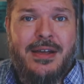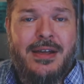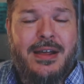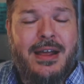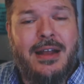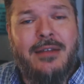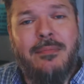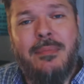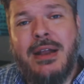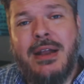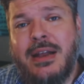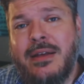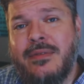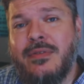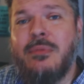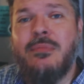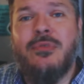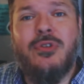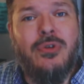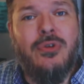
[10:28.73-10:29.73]
And many of
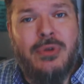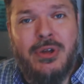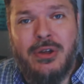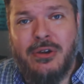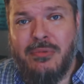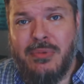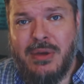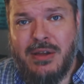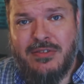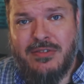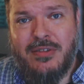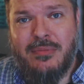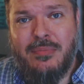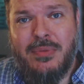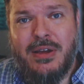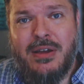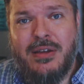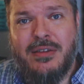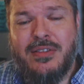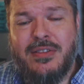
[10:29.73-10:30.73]
them do get arrested
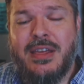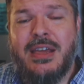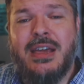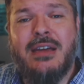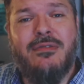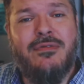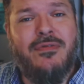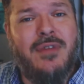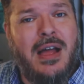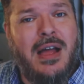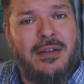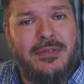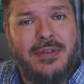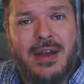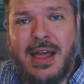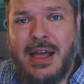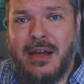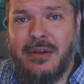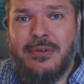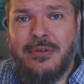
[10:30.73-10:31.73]
because they get found
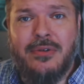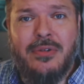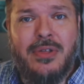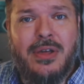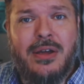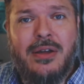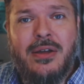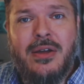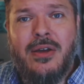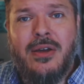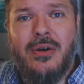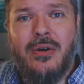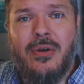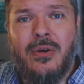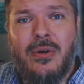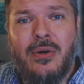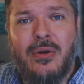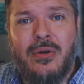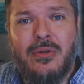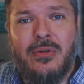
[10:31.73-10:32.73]
out,
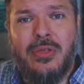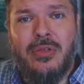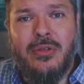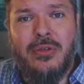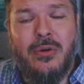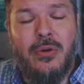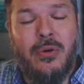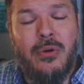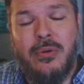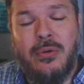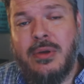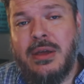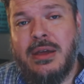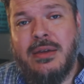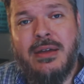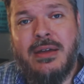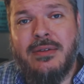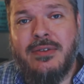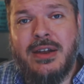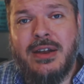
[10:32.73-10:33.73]
or
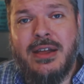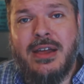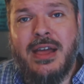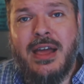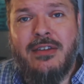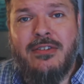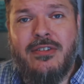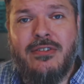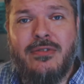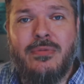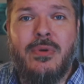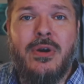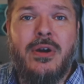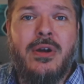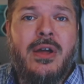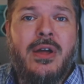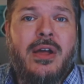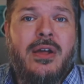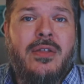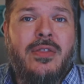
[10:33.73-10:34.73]
even in cases
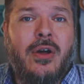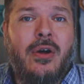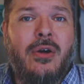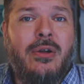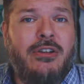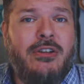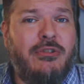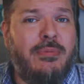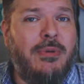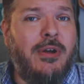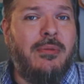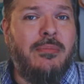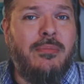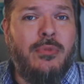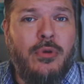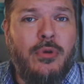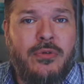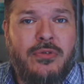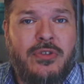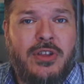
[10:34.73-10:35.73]
where the Holy Spirit
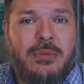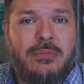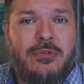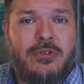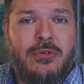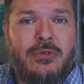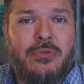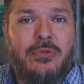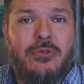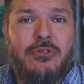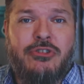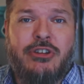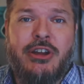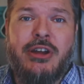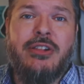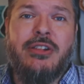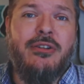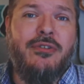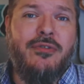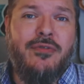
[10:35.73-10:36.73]
moves them to
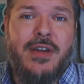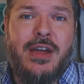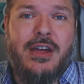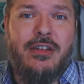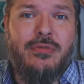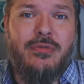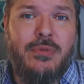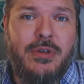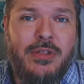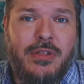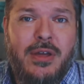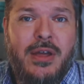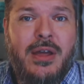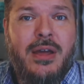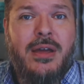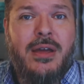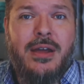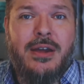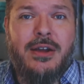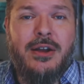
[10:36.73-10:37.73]
share their faith with
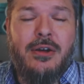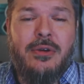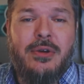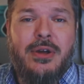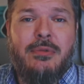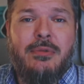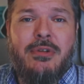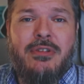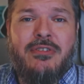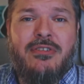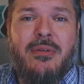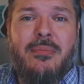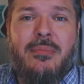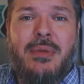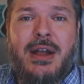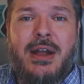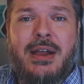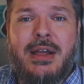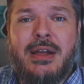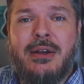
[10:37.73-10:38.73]

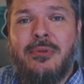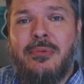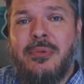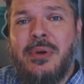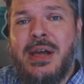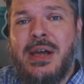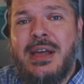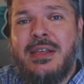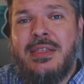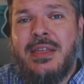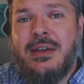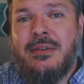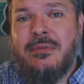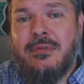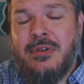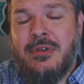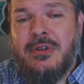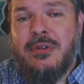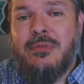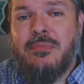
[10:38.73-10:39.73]
somebody in a way
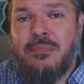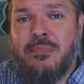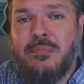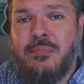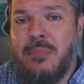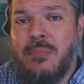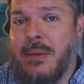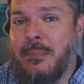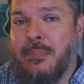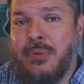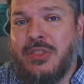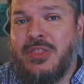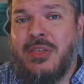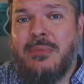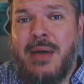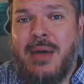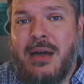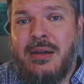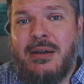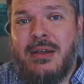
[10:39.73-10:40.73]
that could put
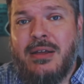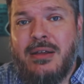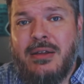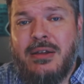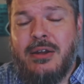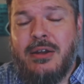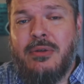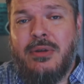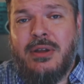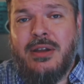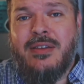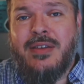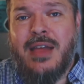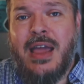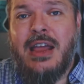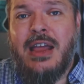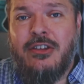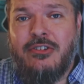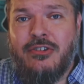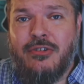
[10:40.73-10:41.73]
them out in
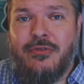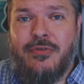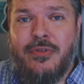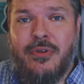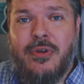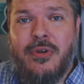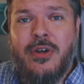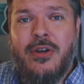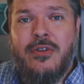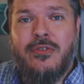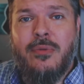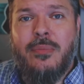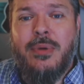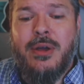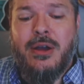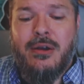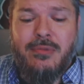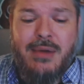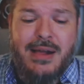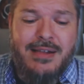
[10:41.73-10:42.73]
danger for
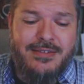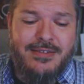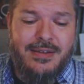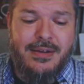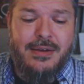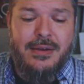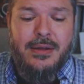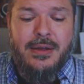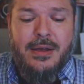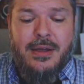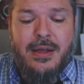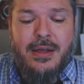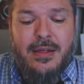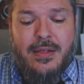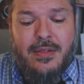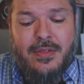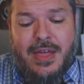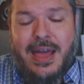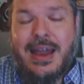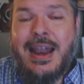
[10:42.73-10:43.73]
being arrested.
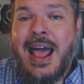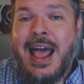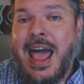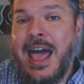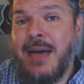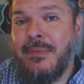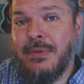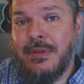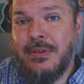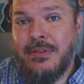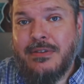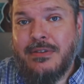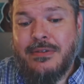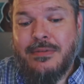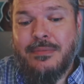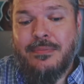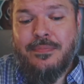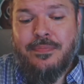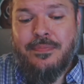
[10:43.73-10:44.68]
That happens.